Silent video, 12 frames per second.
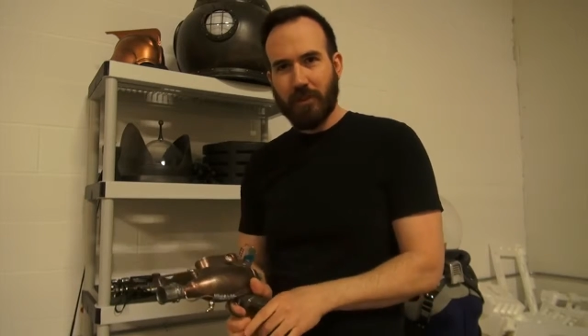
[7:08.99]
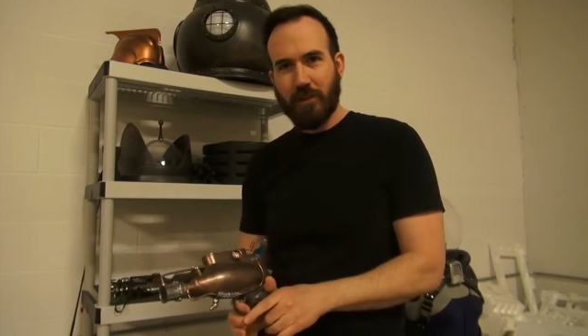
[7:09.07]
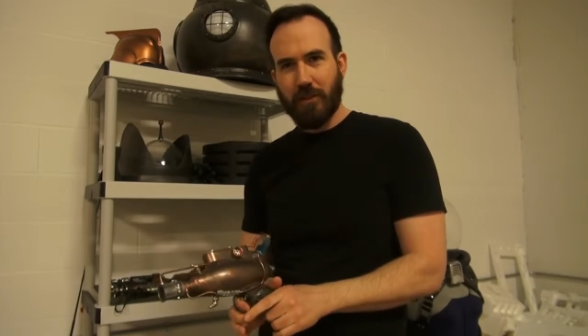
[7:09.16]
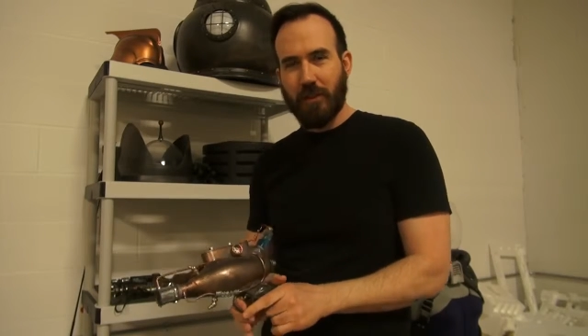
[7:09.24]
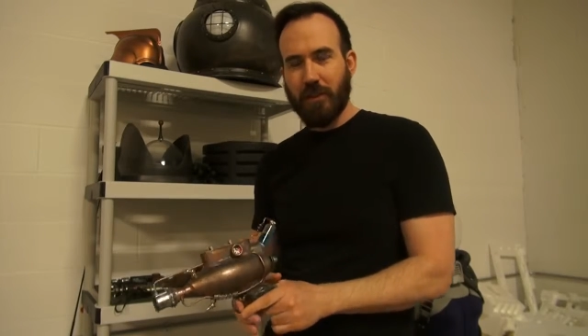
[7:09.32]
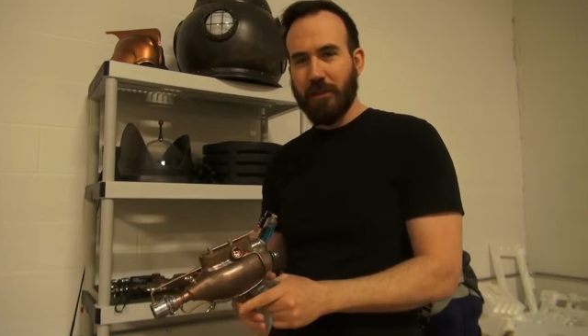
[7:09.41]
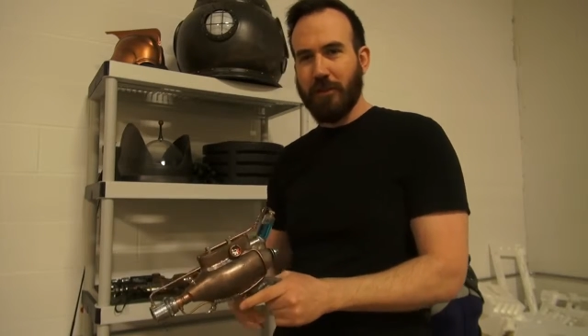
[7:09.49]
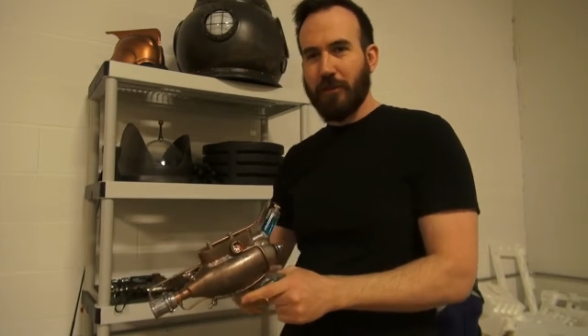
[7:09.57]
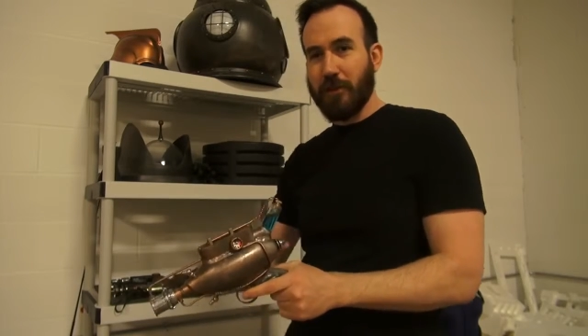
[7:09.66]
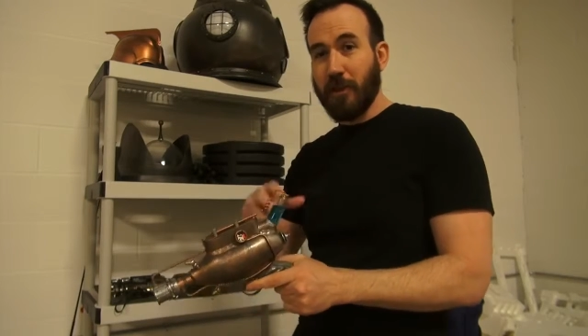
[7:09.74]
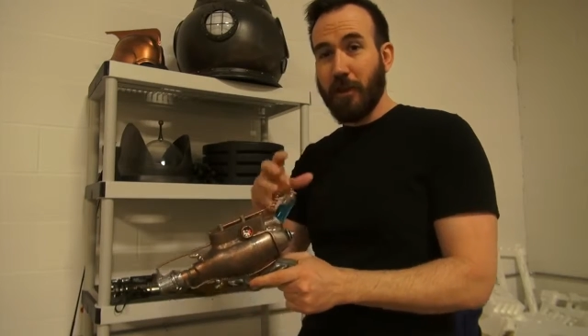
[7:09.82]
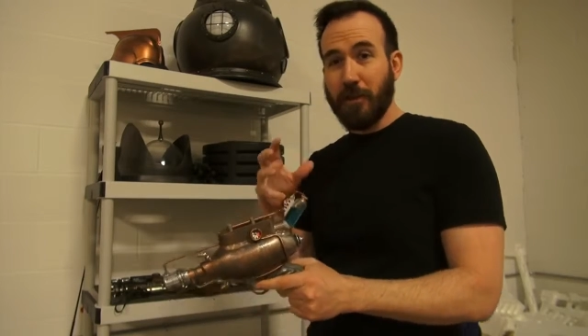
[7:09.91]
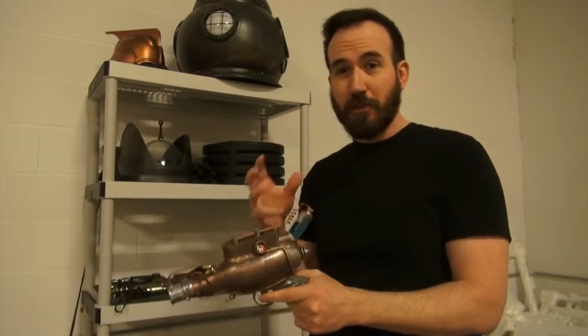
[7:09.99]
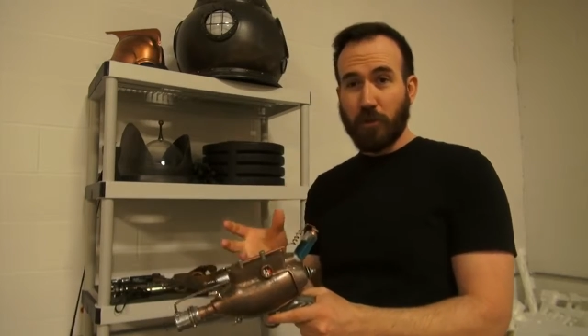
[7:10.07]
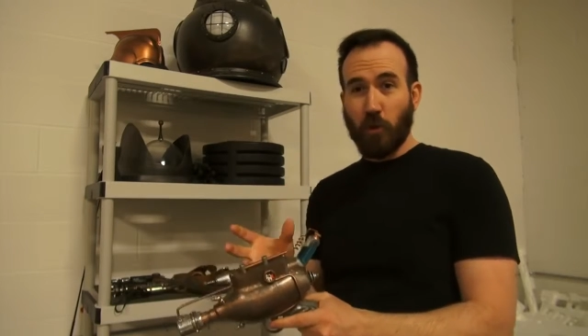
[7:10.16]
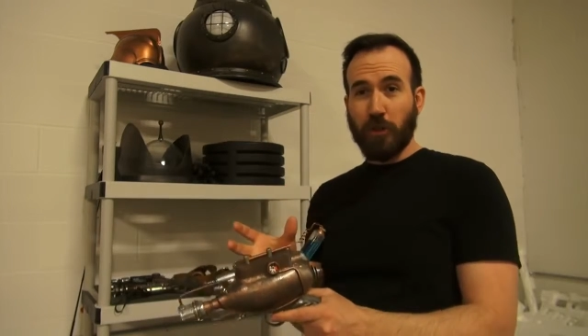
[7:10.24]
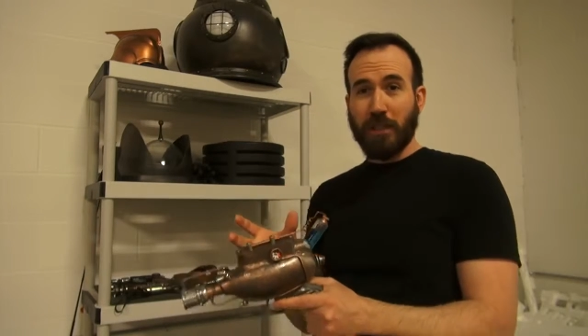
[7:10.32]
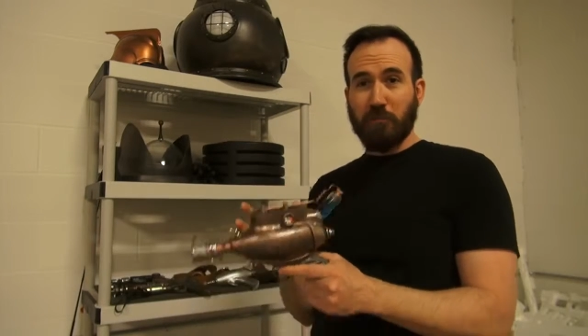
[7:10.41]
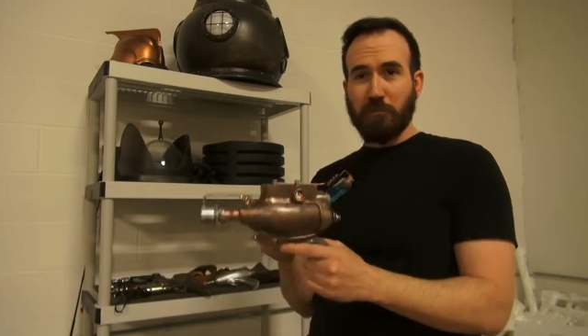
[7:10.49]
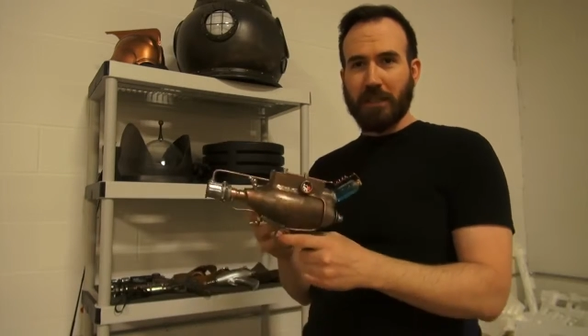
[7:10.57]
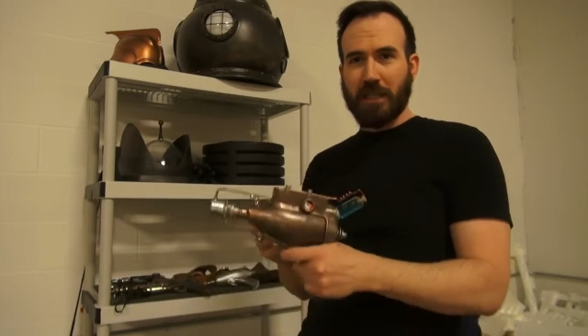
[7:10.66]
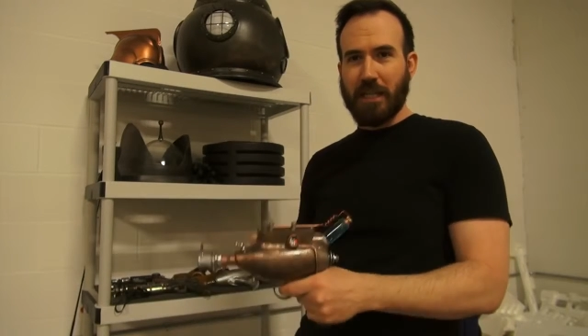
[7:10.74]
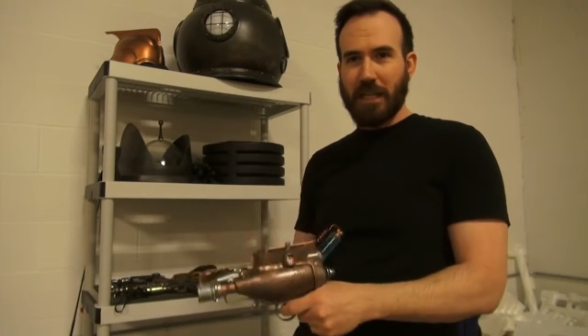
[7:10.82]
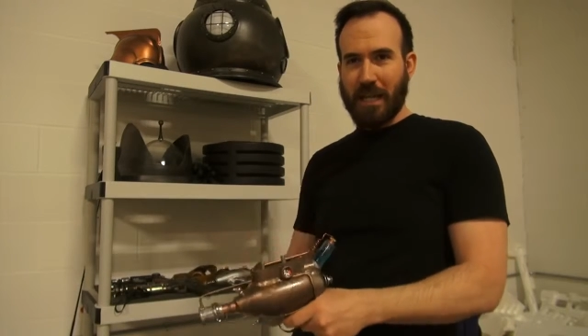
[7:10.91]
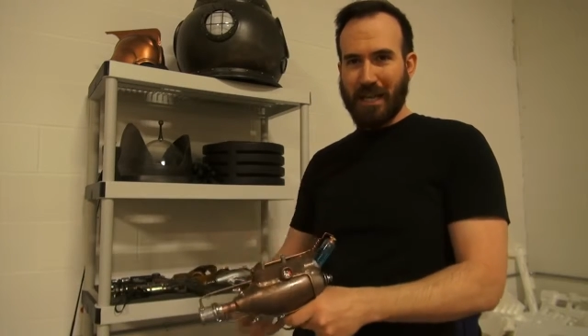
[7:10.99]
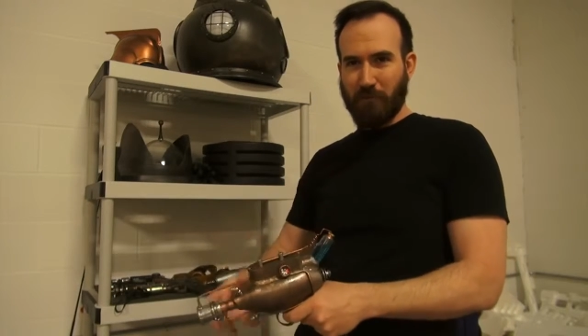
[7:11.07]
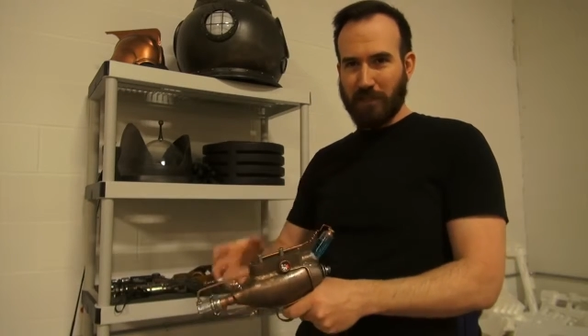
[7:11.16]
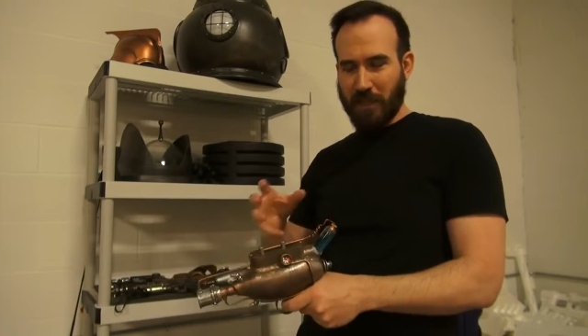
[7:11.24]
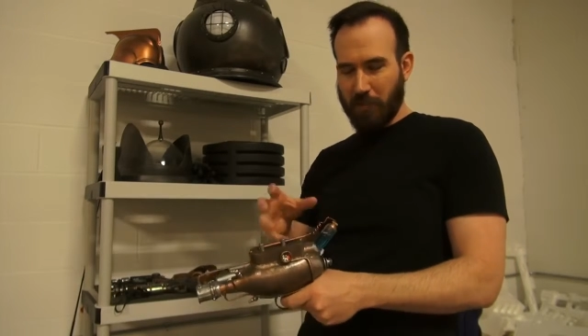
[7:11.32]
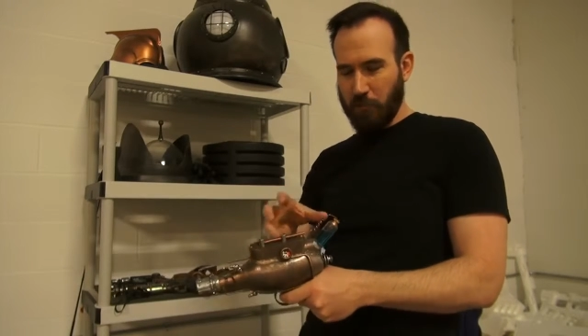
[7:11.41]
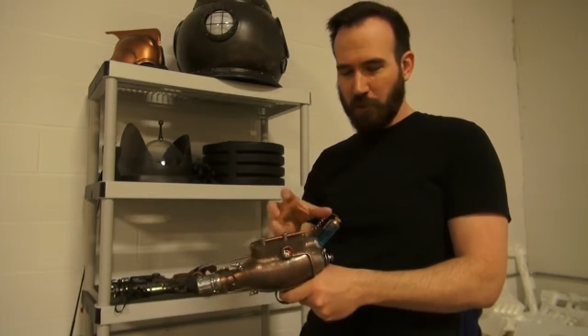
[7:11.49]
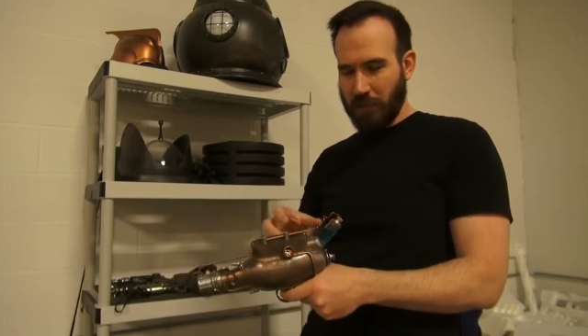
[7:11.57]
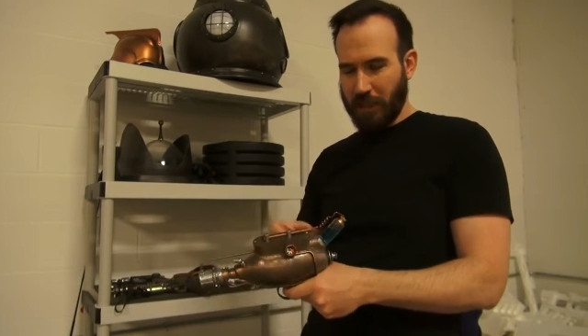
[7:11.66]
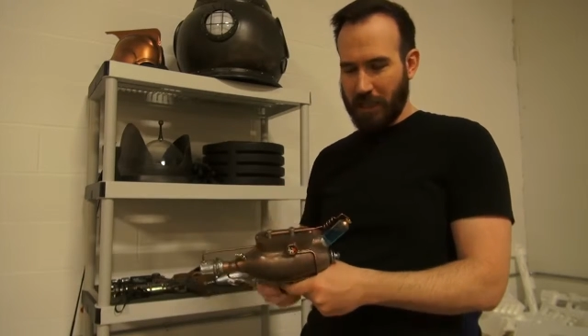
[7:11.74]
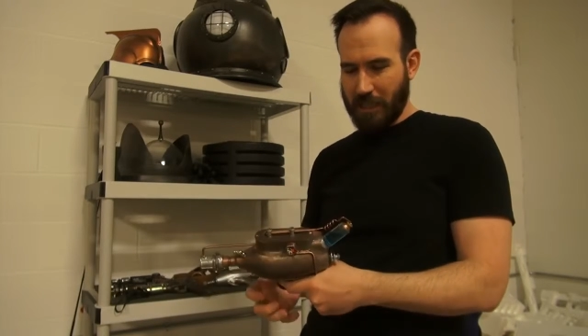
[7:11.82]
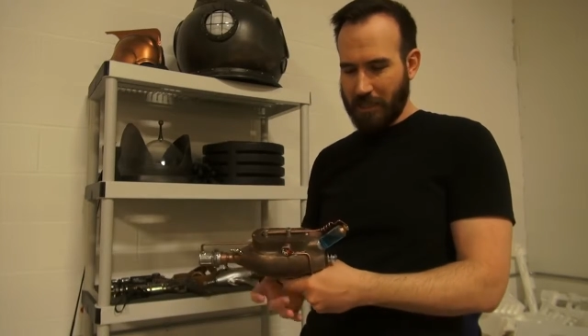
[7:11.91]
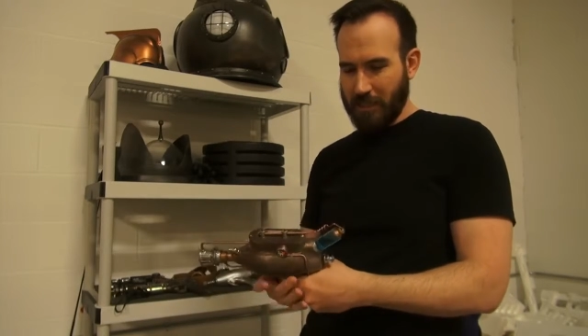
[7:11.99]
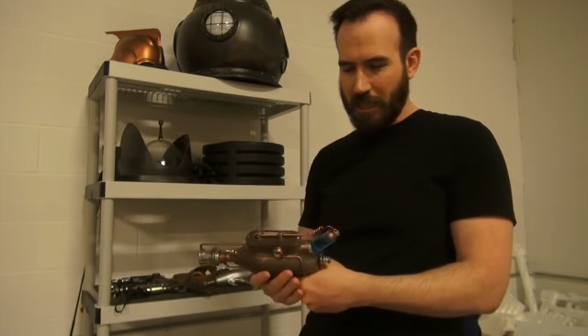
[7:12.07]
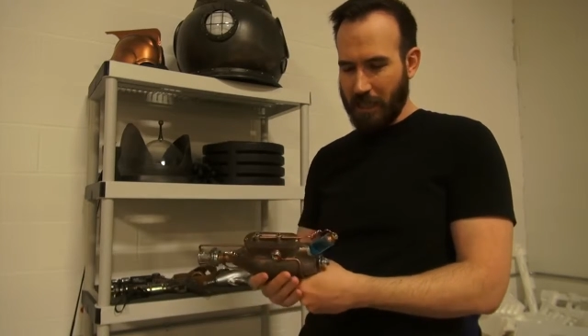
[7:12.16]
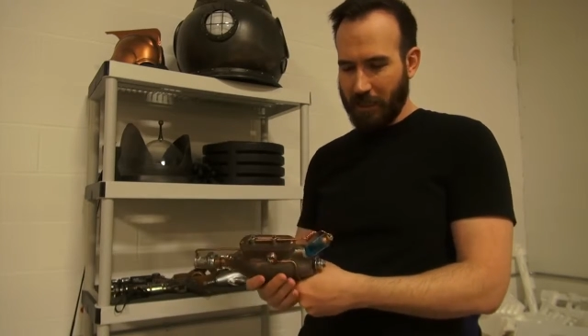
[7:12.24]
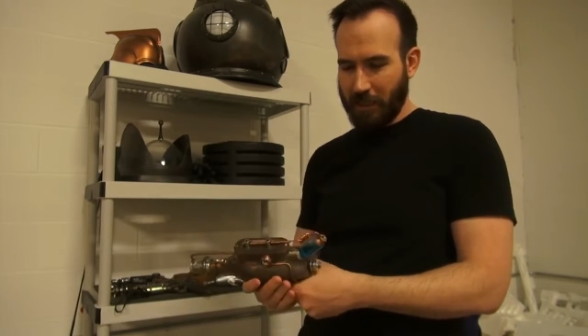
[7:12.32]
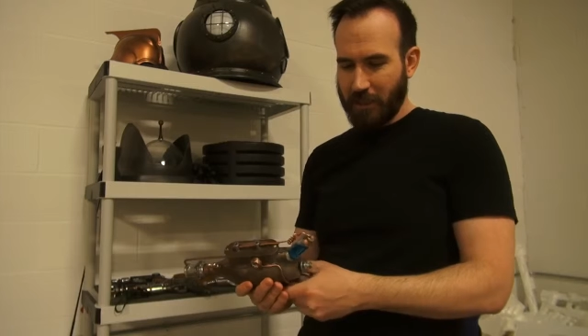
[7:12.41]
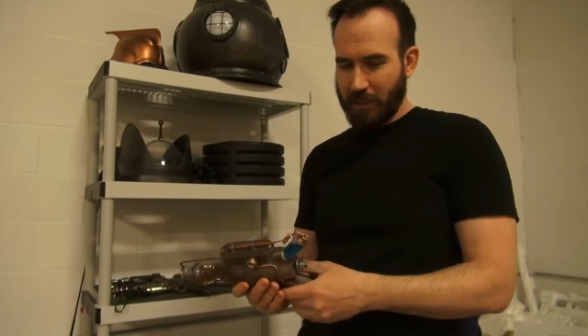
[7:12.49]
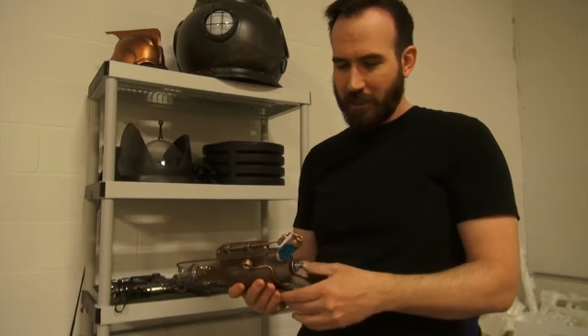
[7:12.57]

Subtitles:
the gun totally completed yet, and I was kind of building it on set.